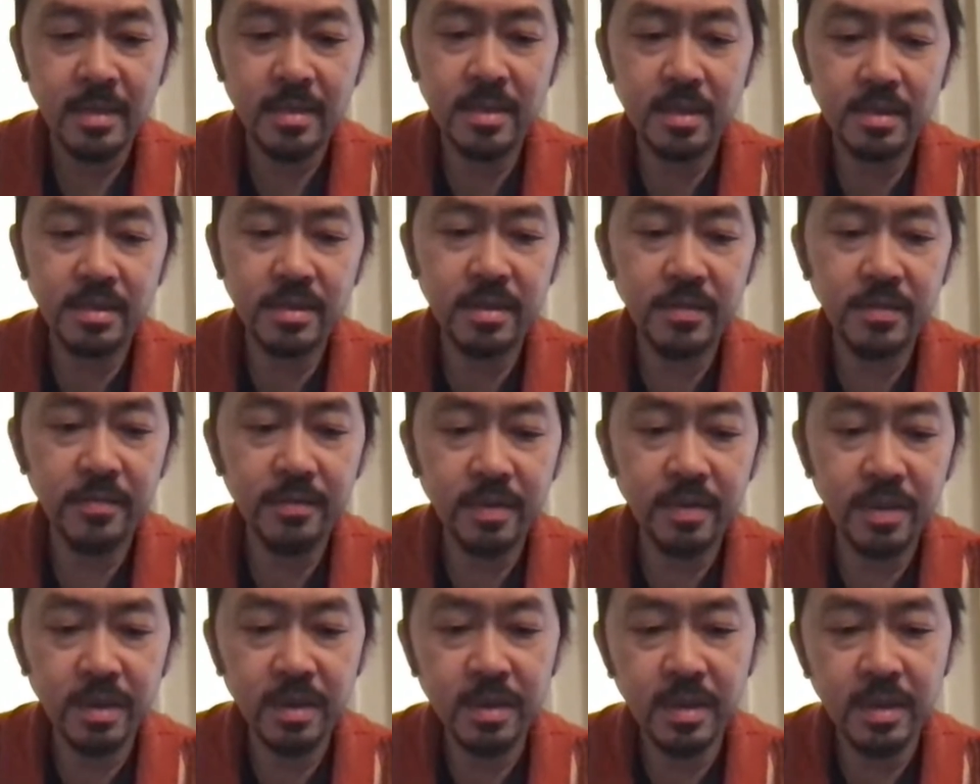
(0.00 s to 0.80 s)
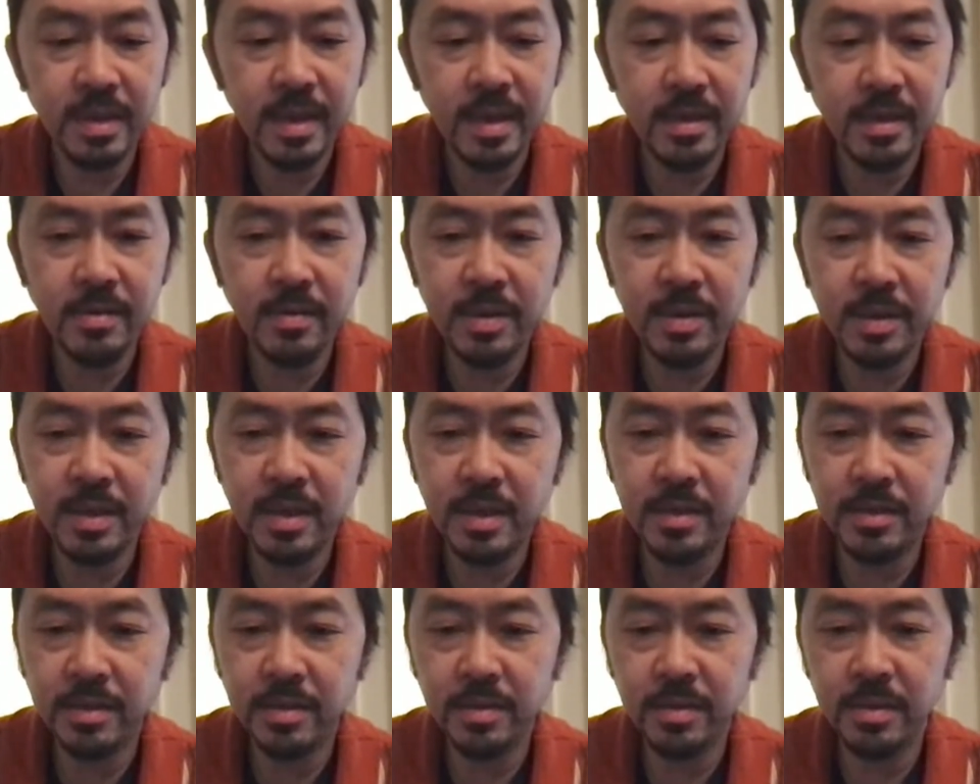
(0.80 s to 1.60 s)
Dr. V, like, how do I
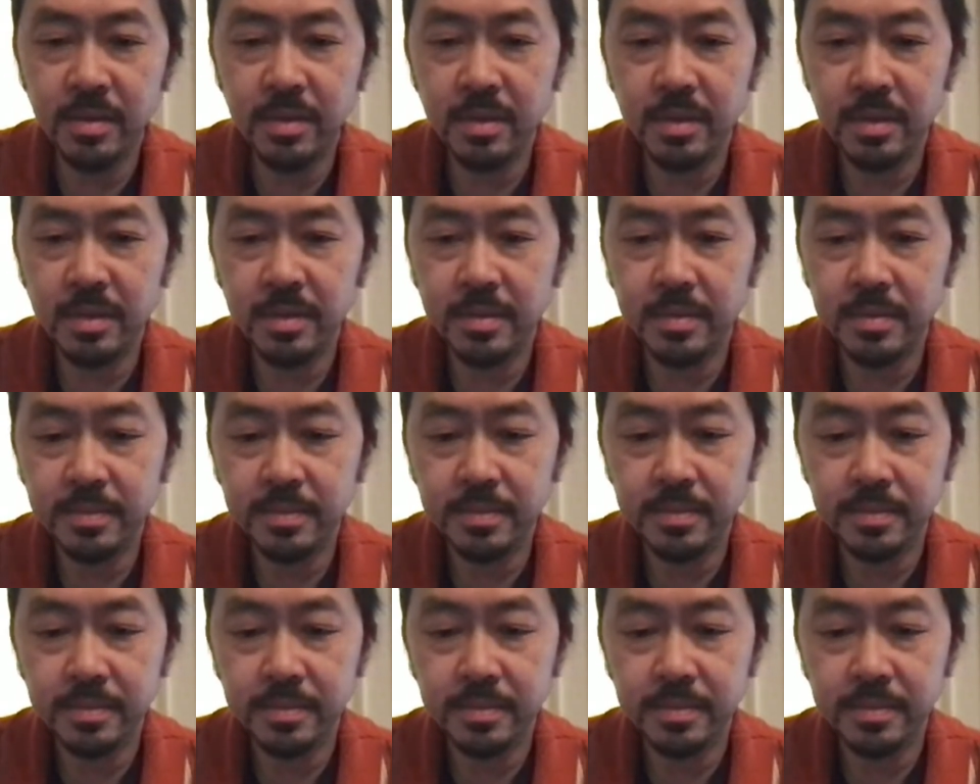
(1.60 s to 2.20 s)
not do this?